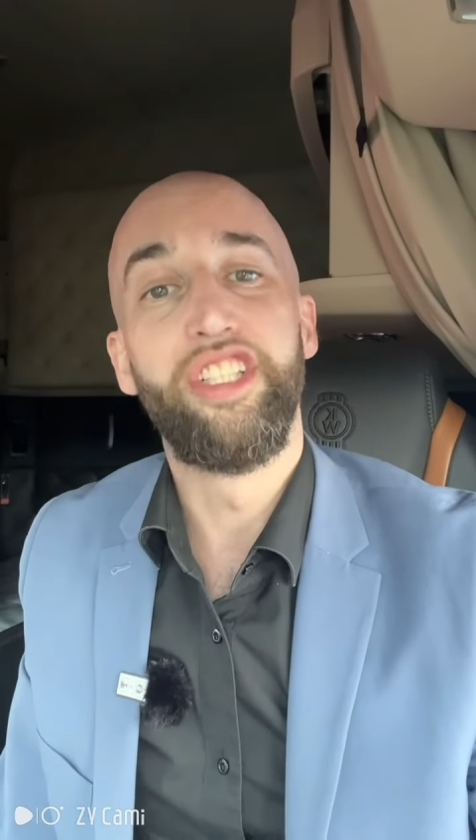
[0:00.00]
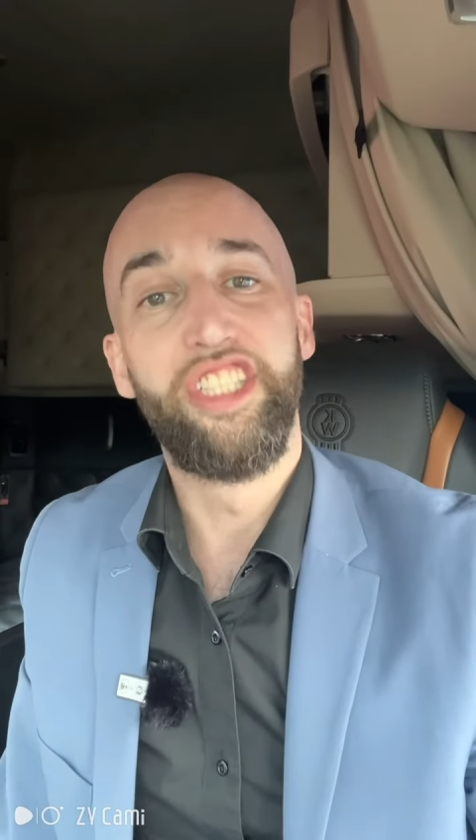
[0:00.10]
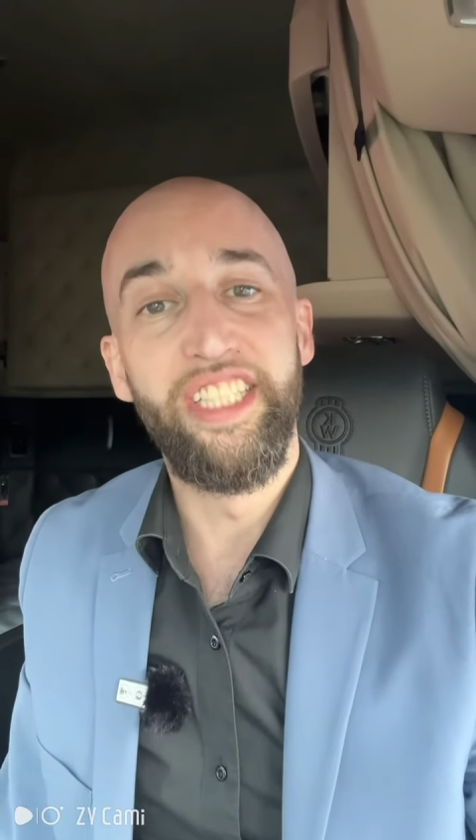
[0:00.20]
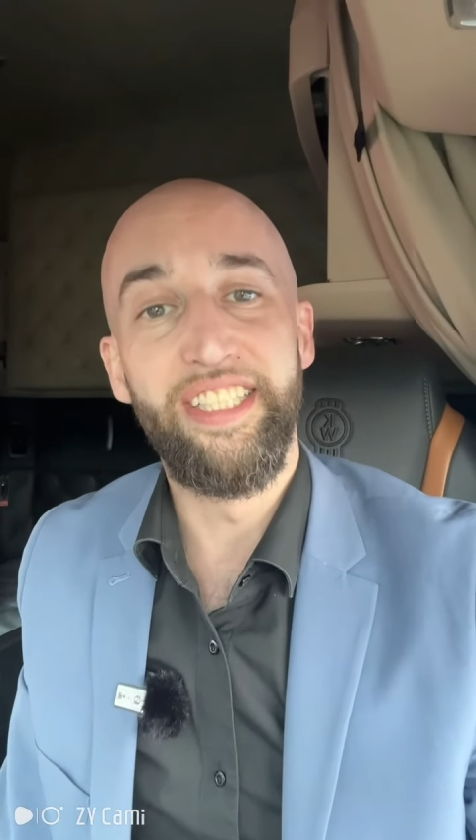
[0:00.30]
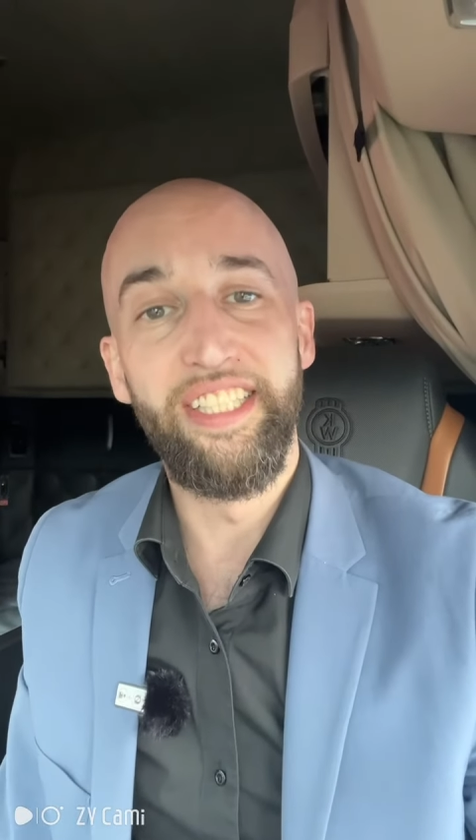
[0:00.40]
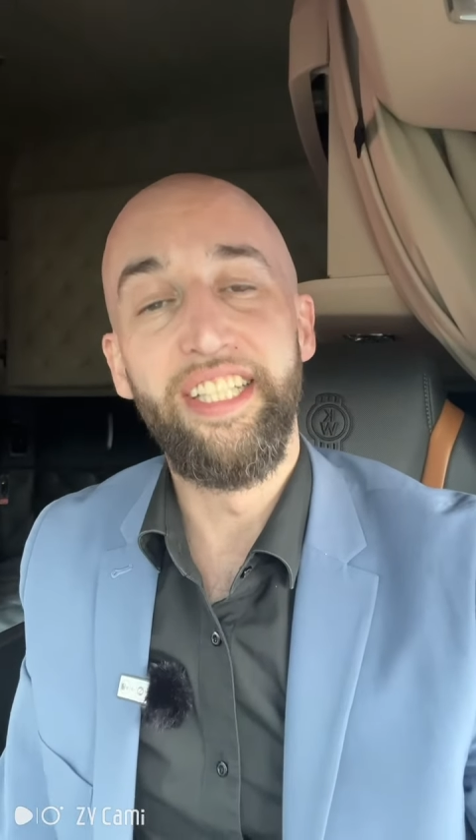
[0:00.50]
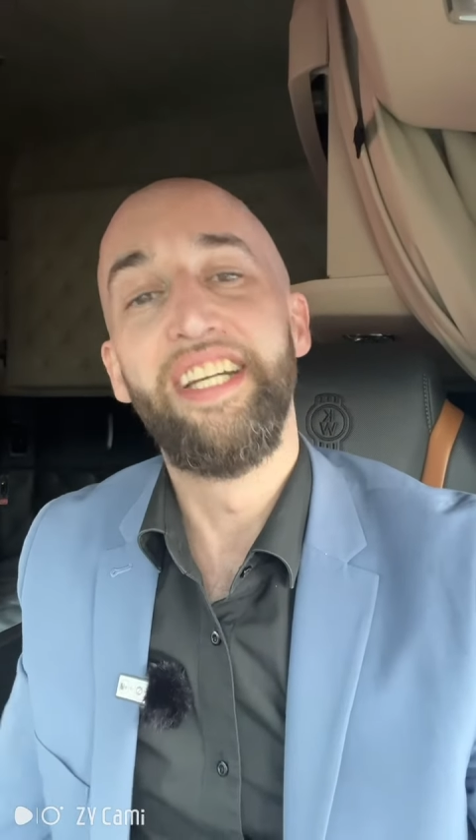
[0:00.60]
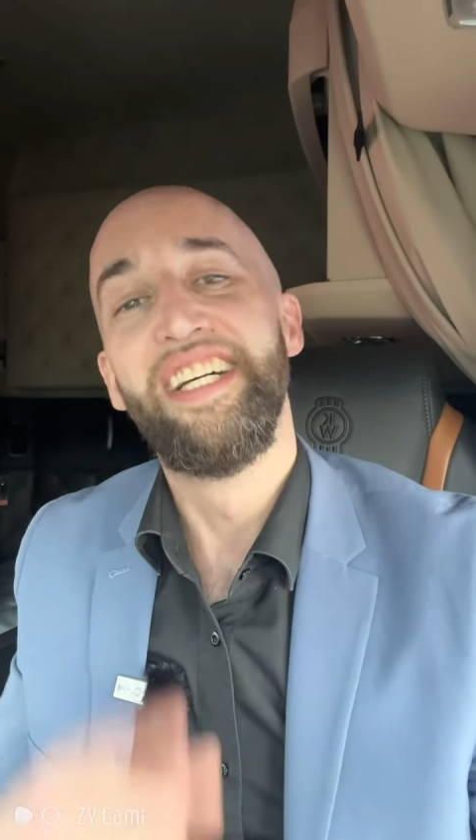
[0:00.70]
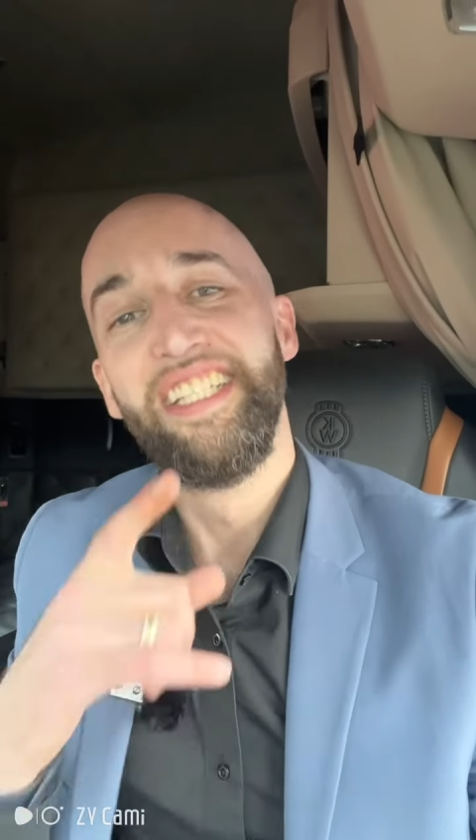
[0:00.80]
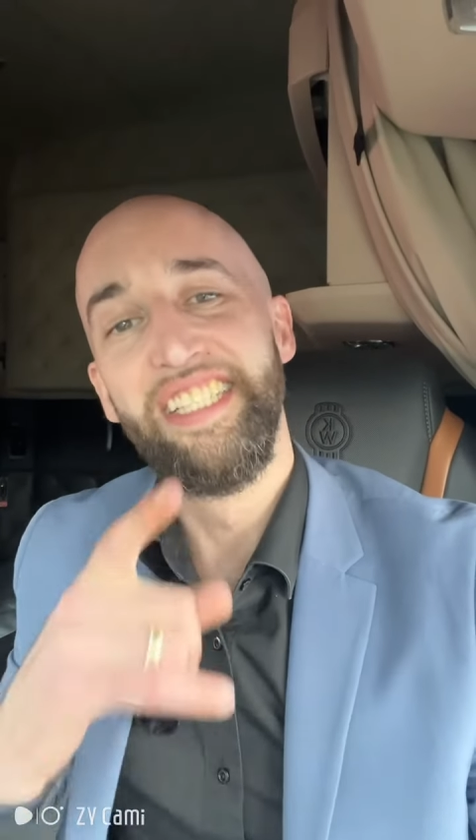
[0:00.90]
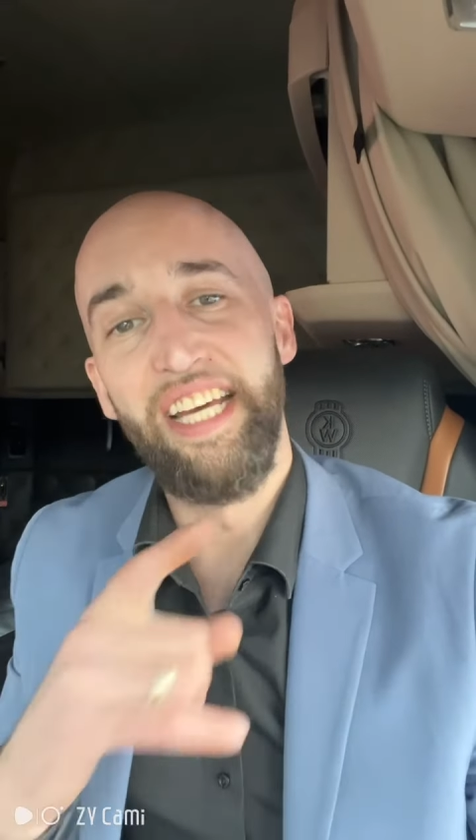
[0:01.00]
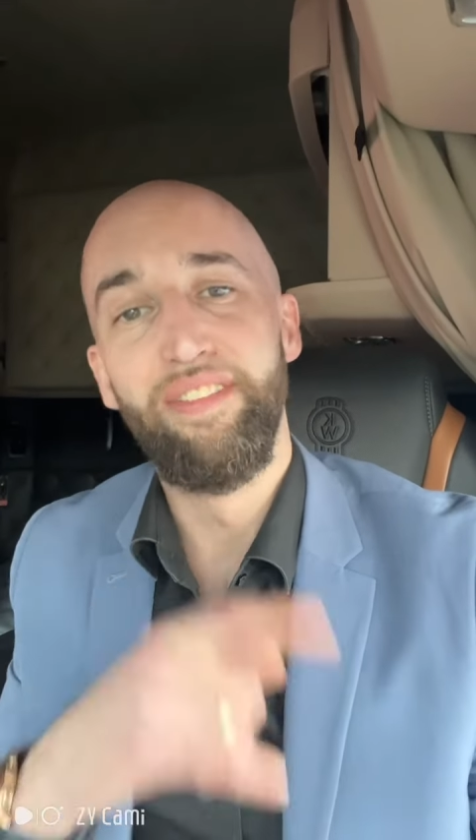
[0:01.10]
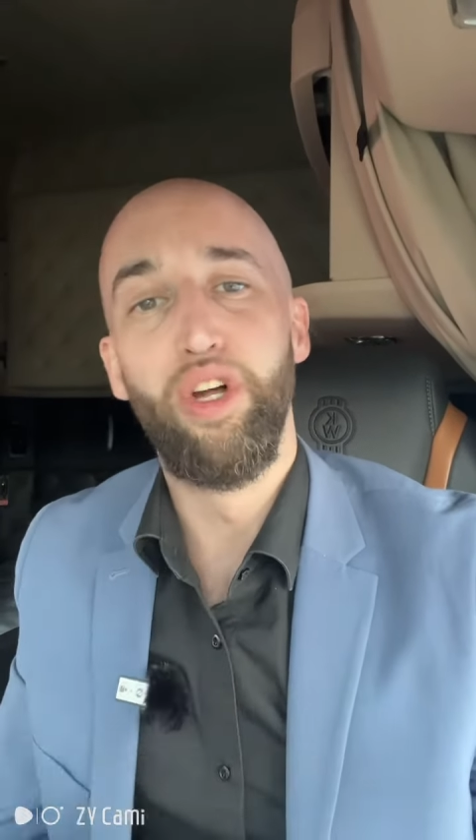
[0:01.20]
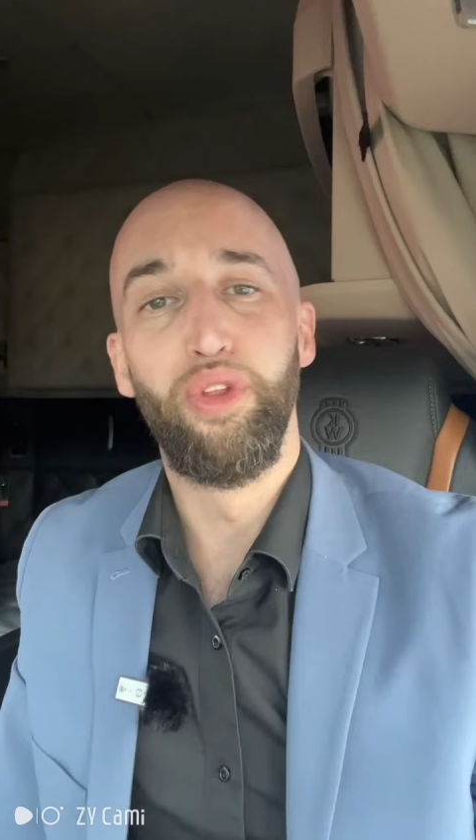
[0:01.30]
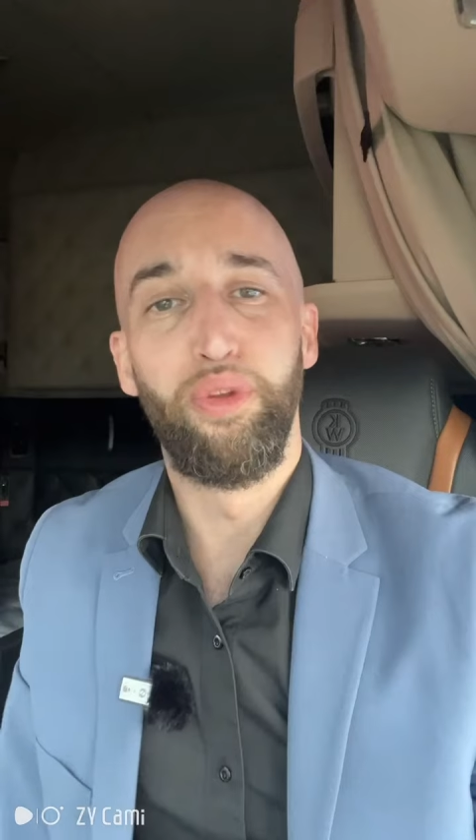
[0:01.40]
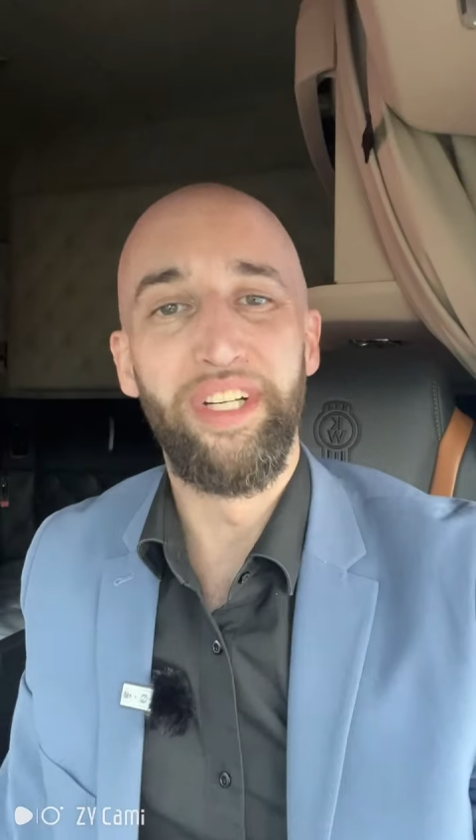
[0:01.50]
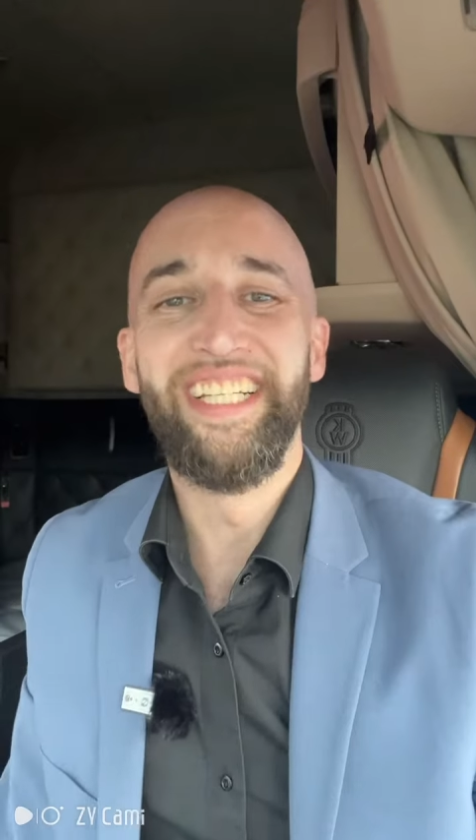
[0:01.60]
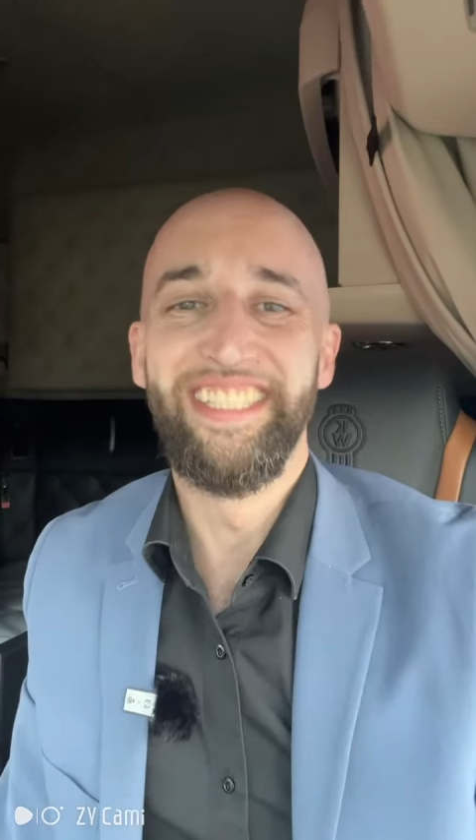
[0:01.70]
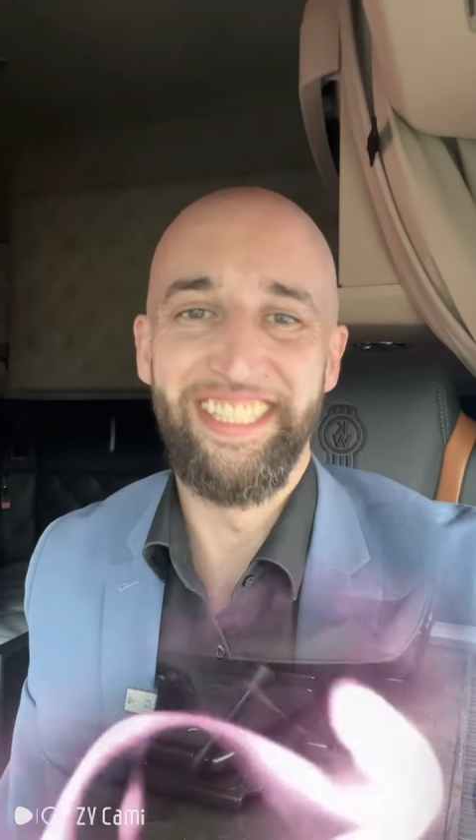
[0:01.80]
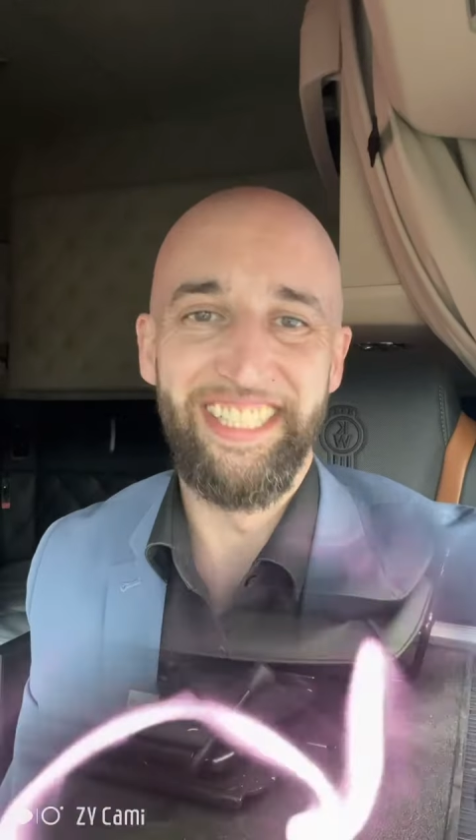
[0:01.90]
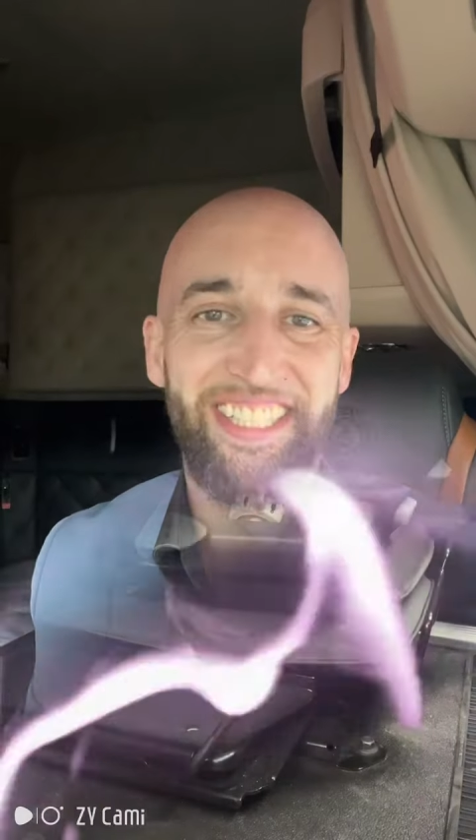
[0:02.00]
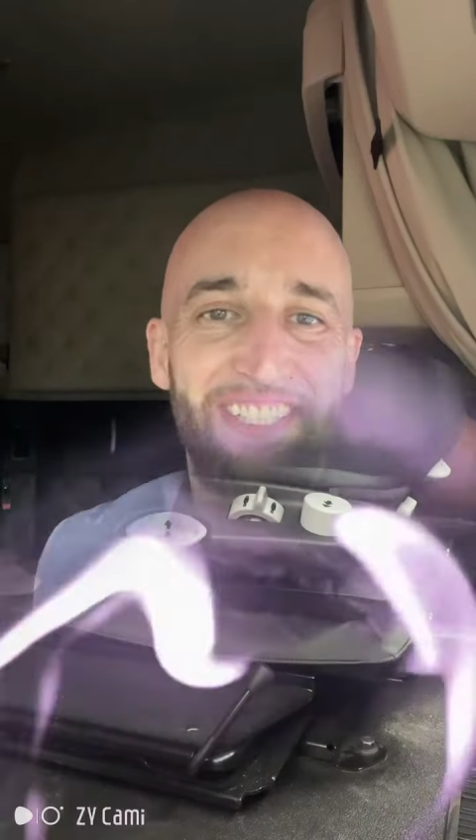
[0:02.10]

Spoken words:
GT703 seat.